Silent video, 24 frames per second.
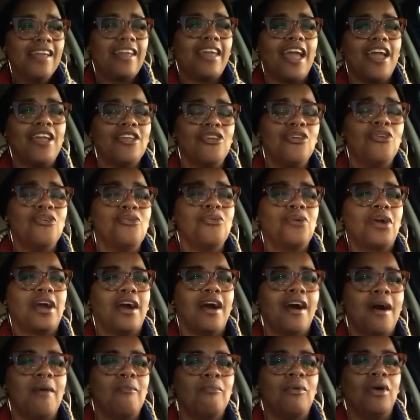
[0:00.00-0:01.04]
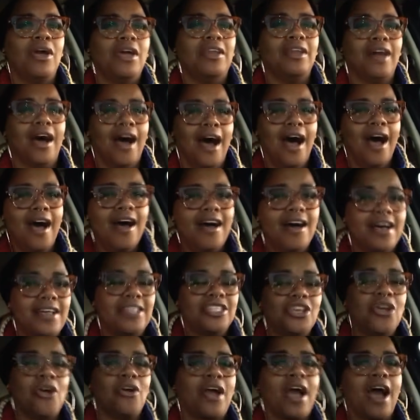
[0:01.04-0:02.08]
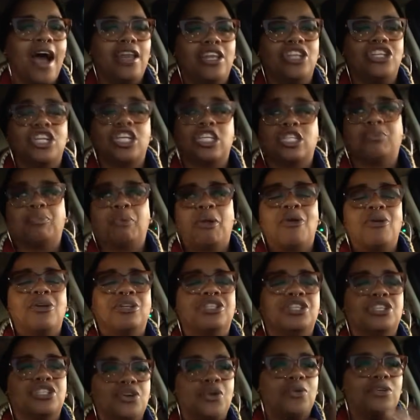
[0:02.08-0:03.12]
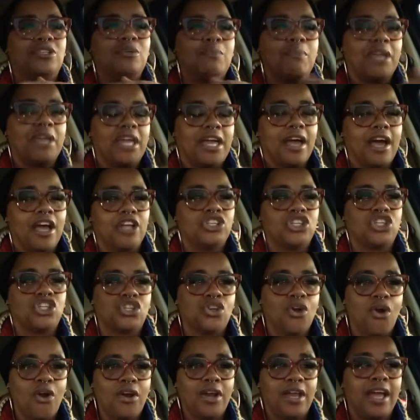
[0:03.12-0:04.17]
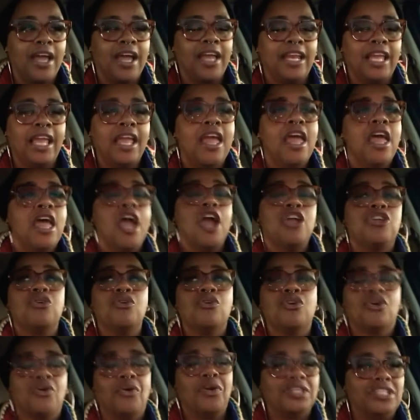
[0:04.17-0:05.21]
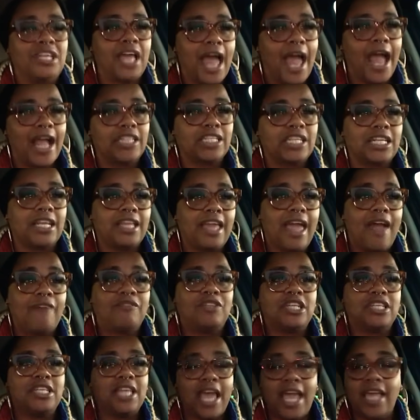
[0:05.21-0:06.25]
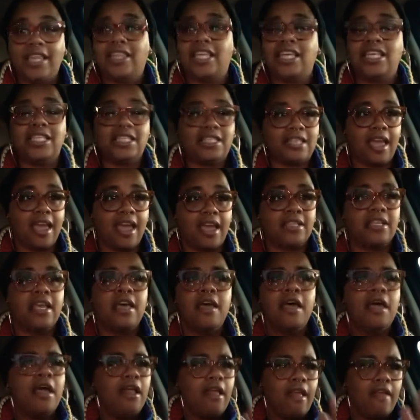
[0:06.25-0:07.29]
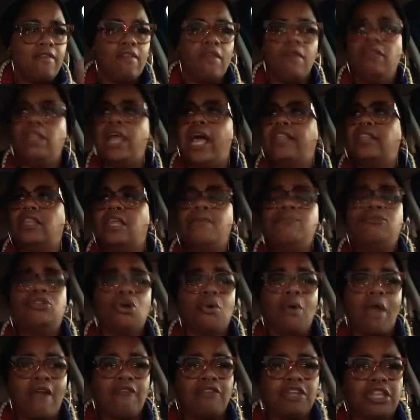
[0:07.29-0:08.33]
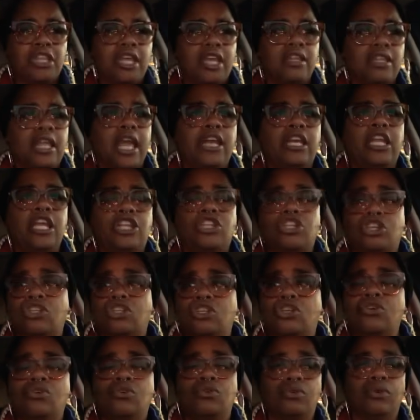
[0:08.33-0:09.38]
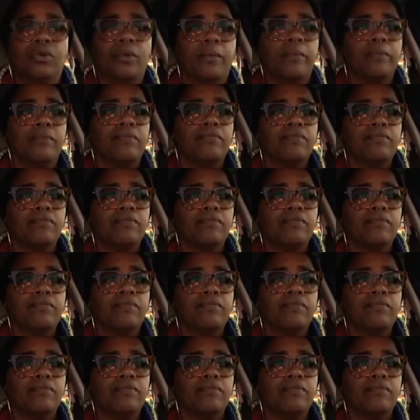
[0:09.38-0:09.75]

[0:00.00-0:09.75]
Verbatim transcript: Can you come with us? Your college experience is going to be cut short, honey, and you're going to actually have to take these tests. Let them do everything they need to do